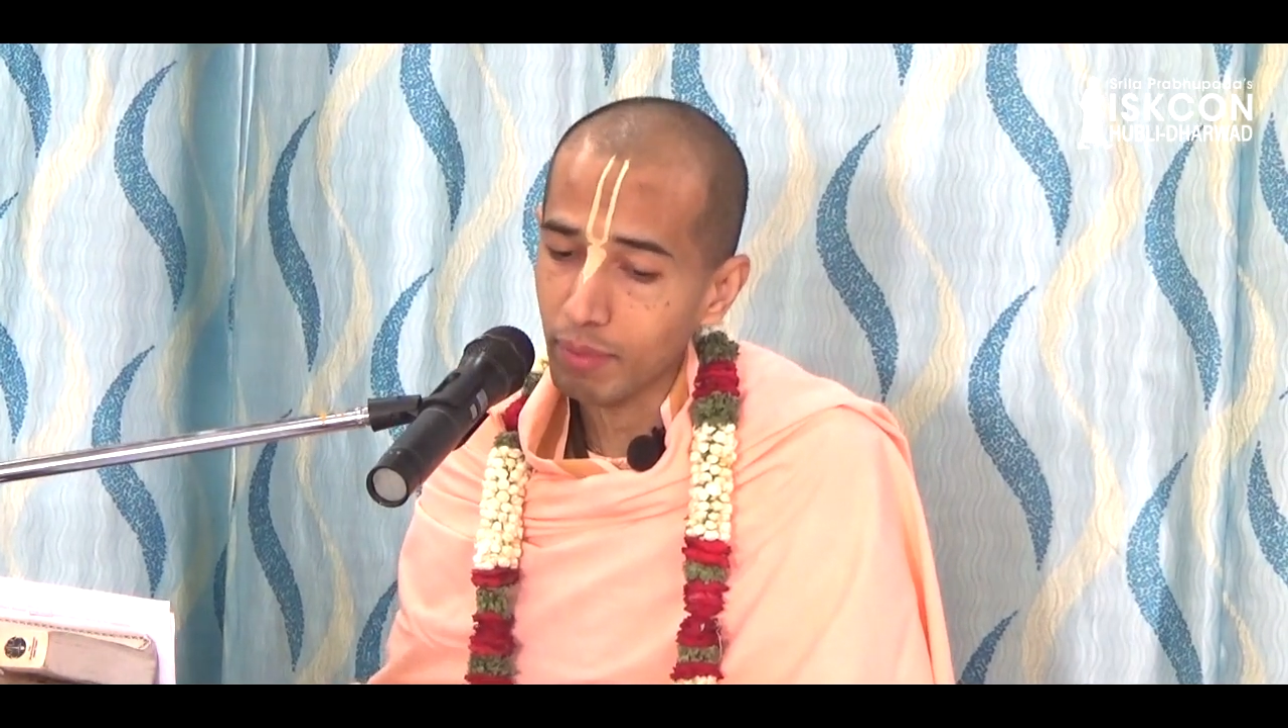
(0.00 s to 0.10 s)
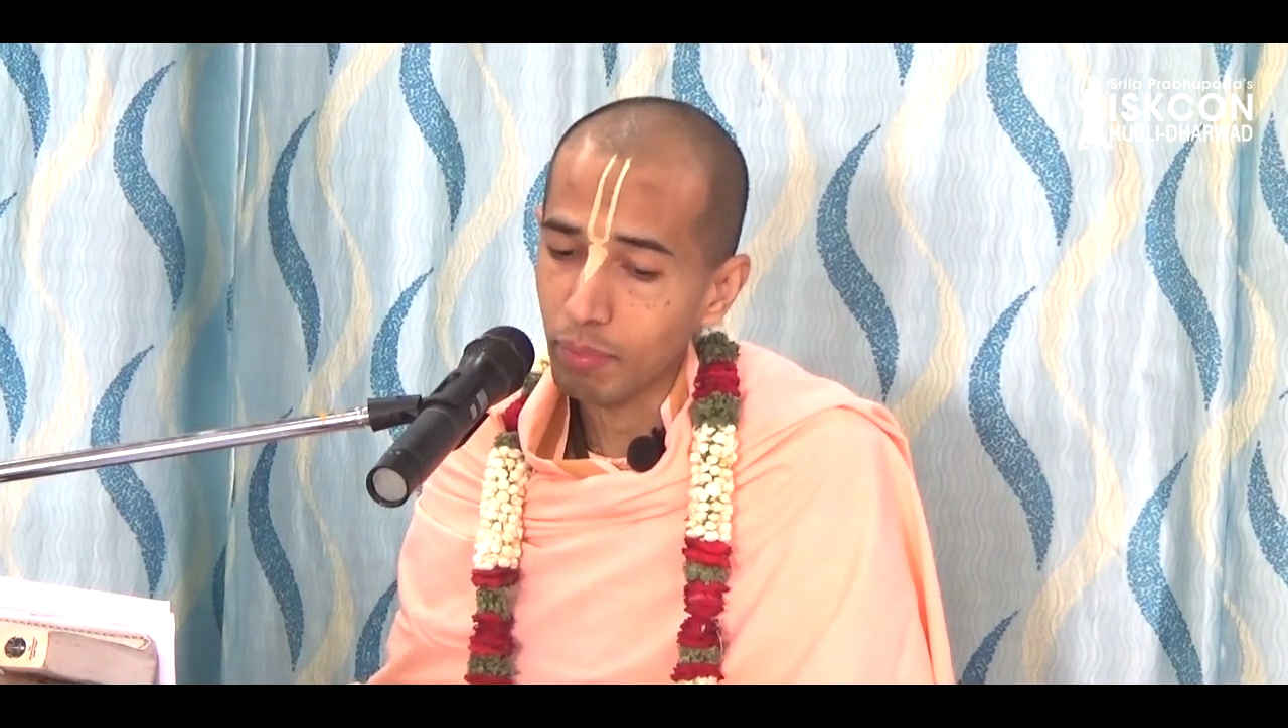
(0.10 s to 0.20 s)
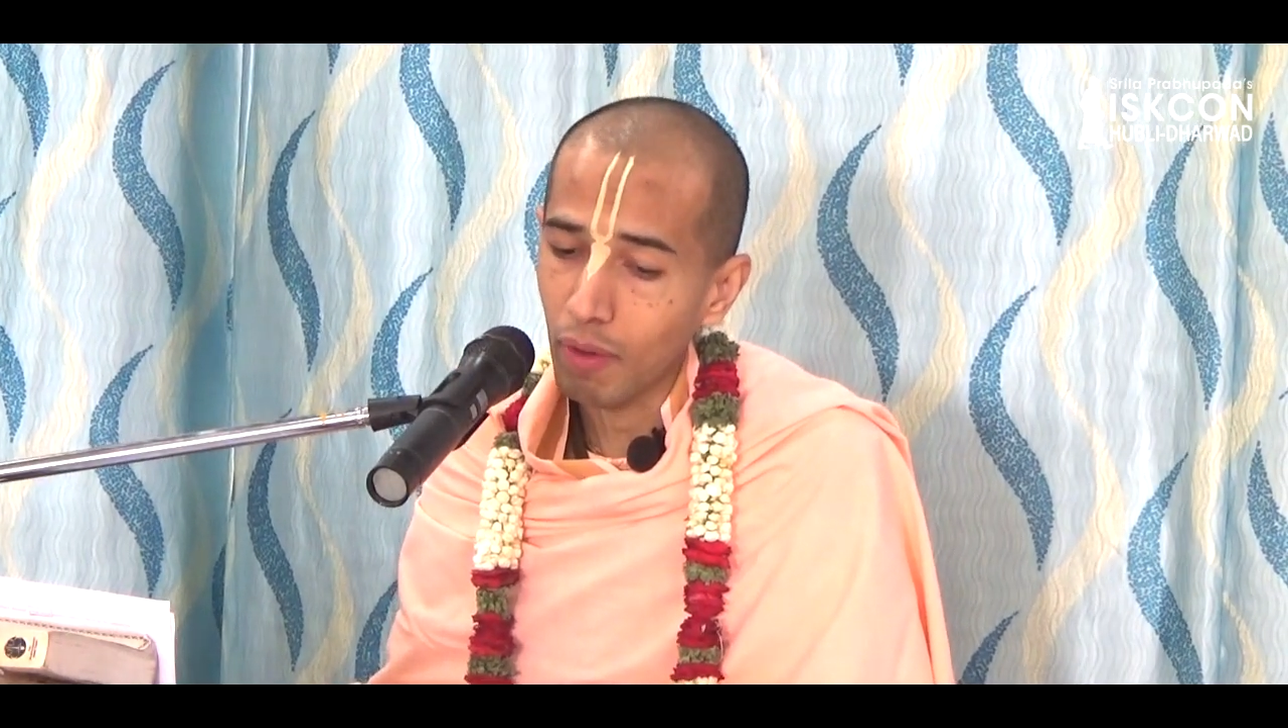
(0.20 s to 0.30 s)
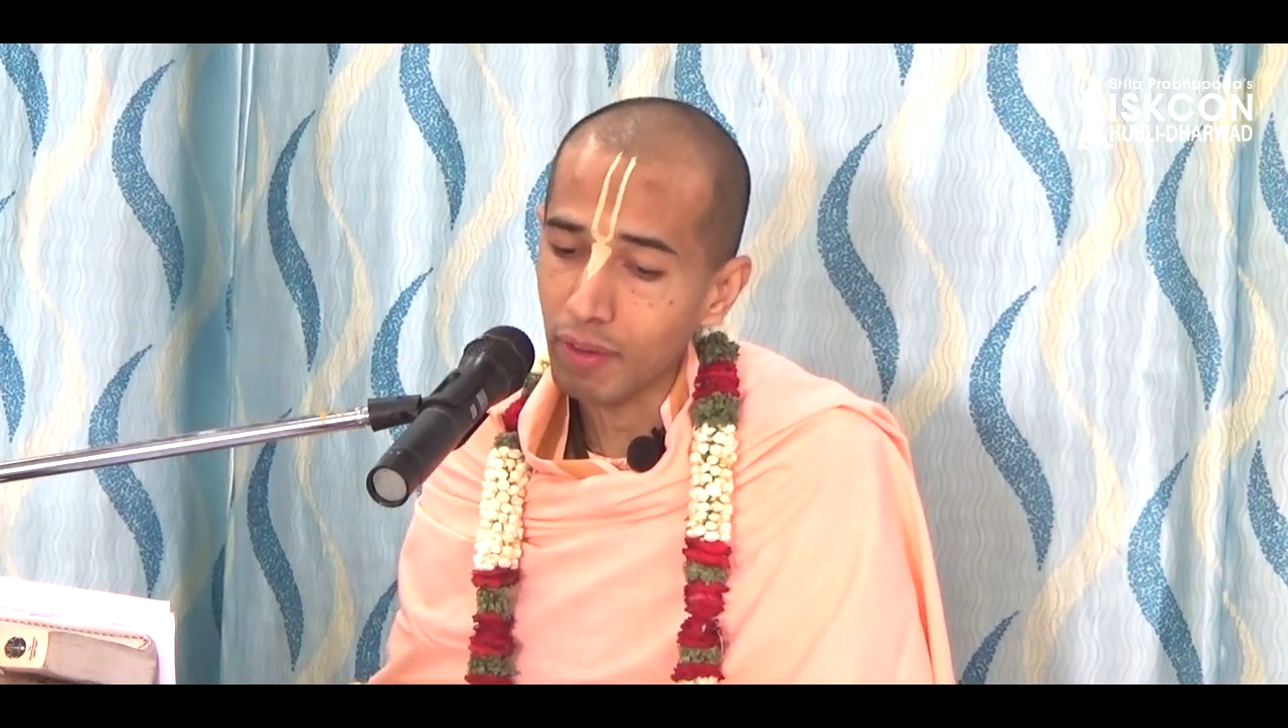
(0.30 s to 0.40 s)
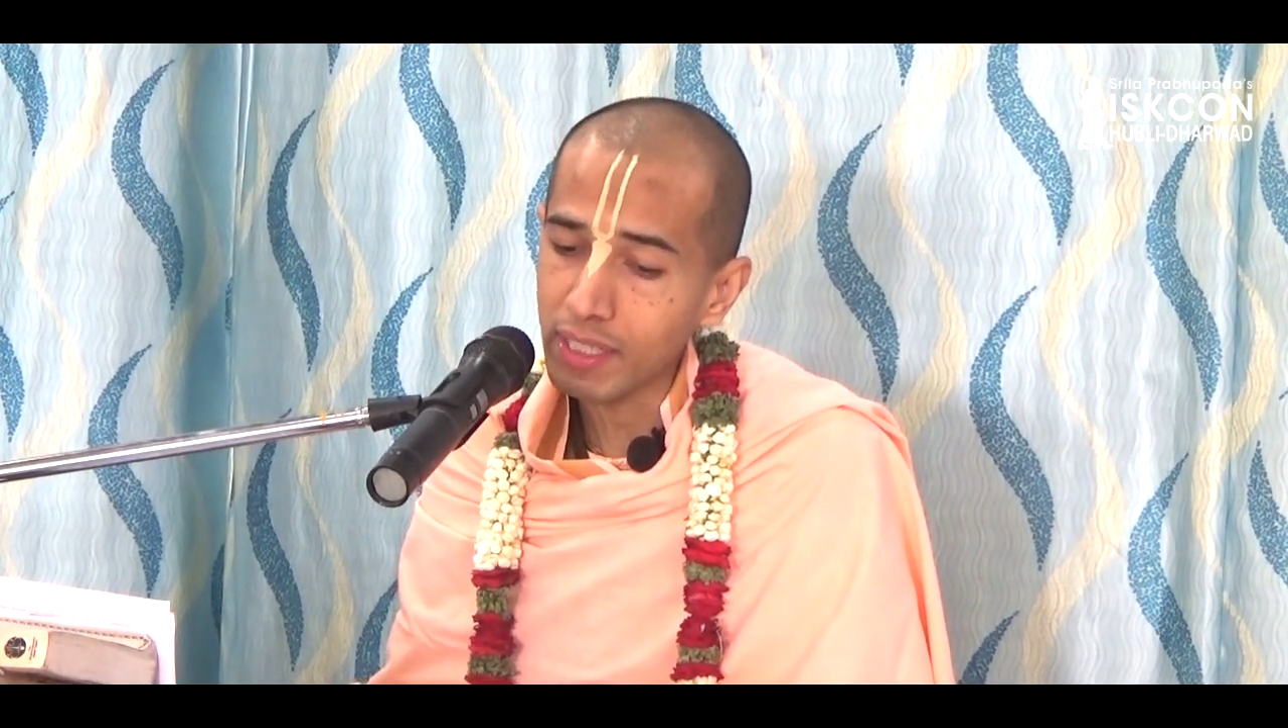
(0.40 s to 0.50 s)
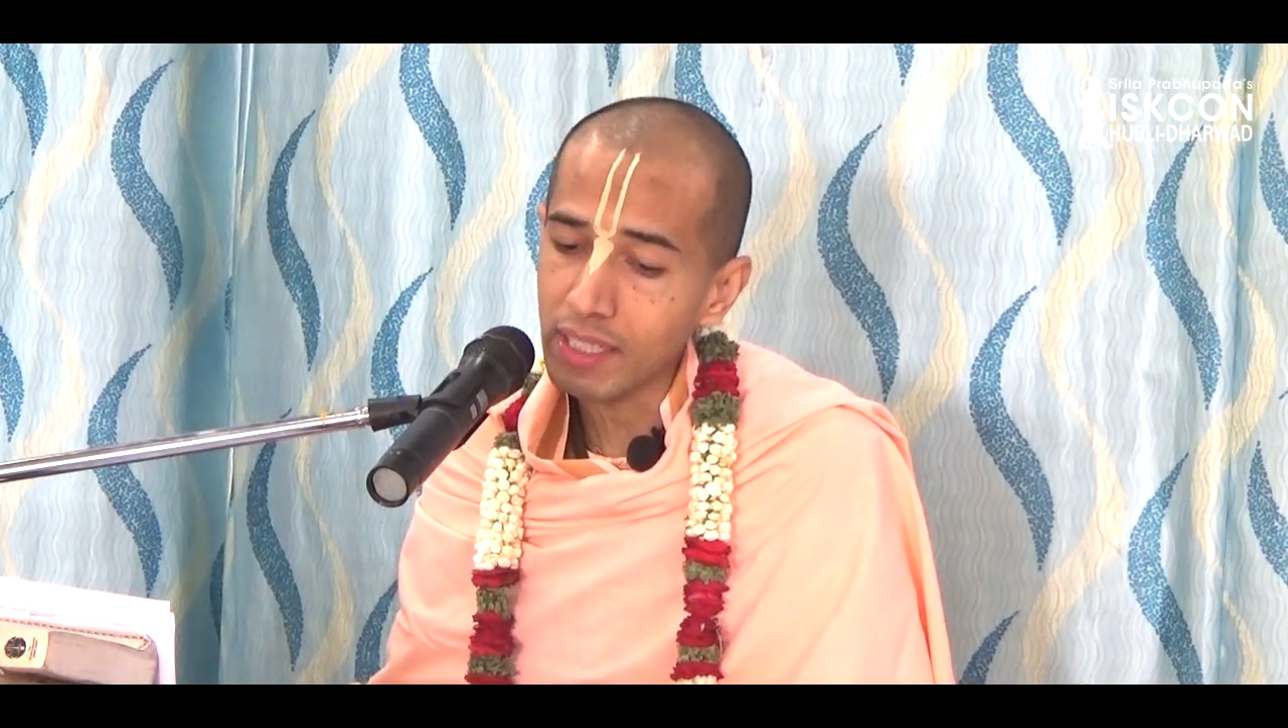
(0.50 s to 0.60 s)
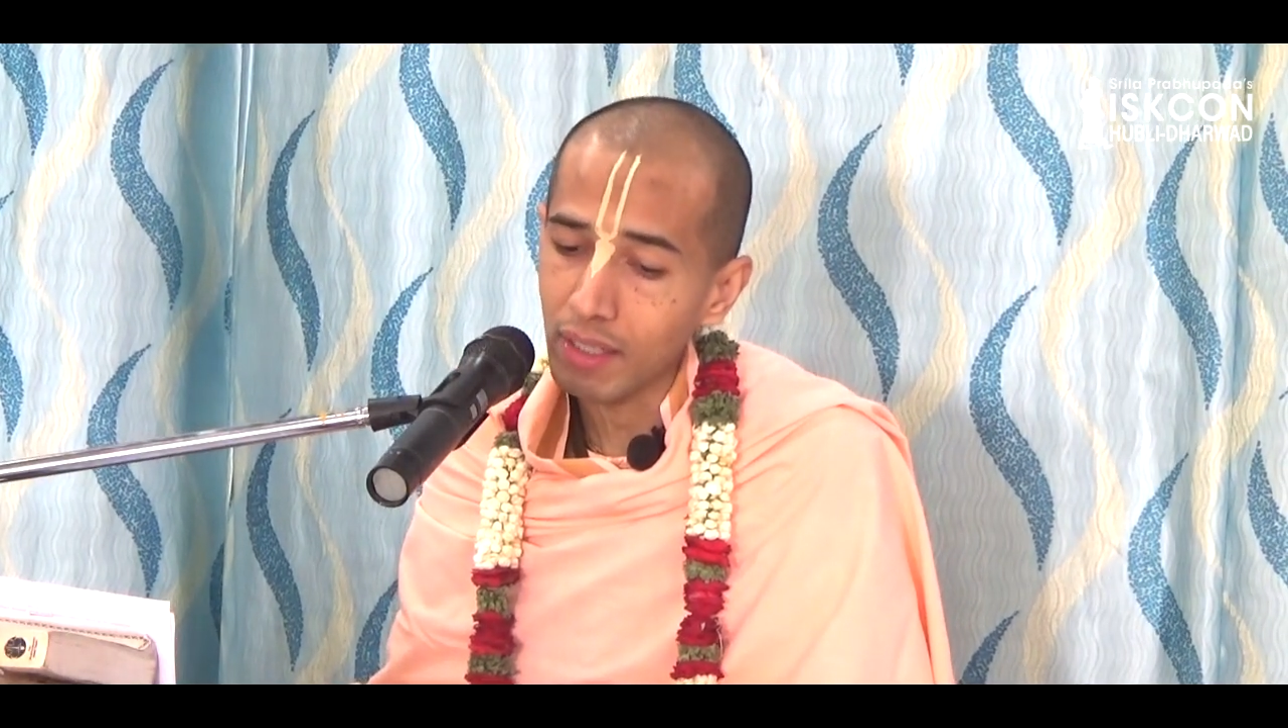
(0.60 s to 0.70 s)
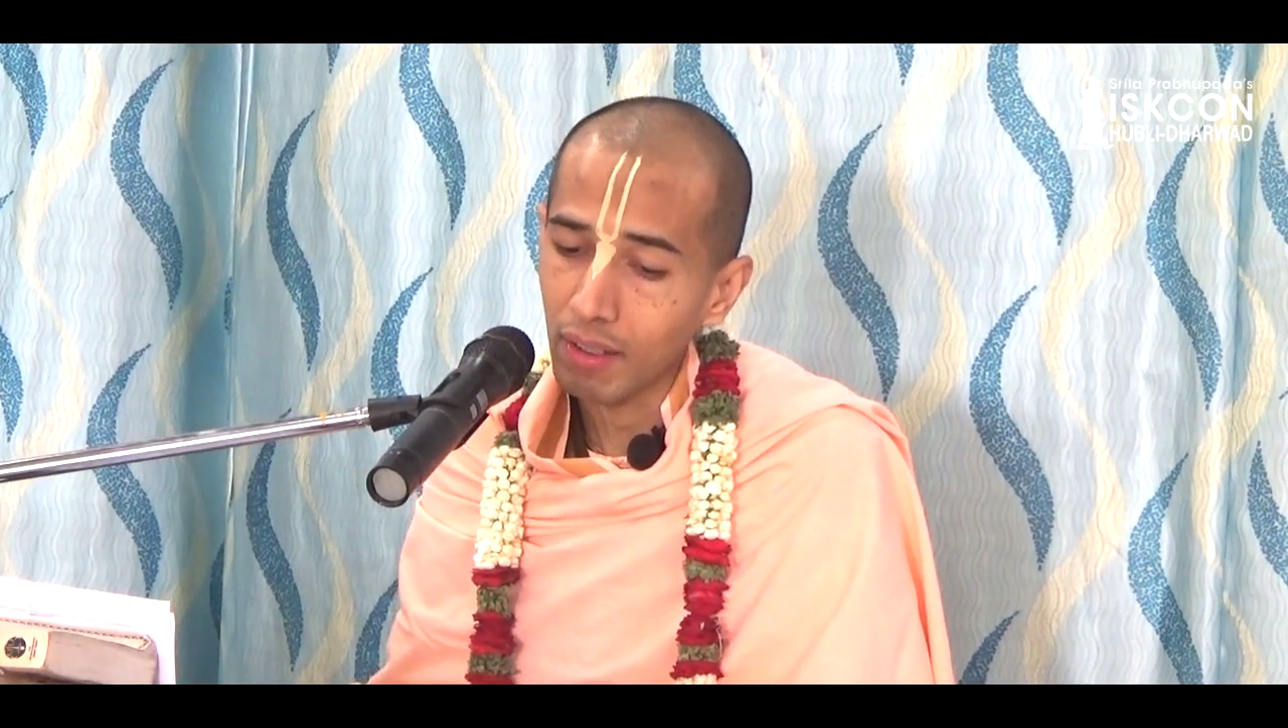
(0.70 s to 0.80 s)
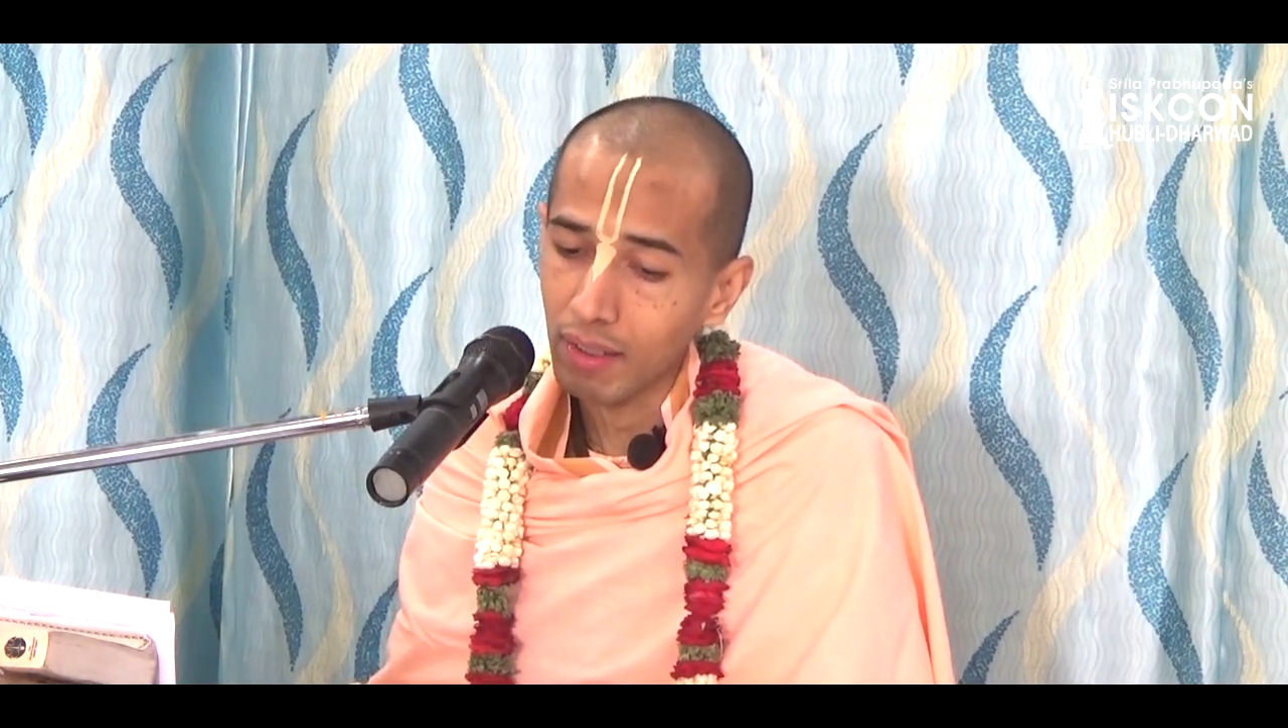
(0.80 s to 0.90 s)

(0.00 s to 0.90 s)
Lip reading: body,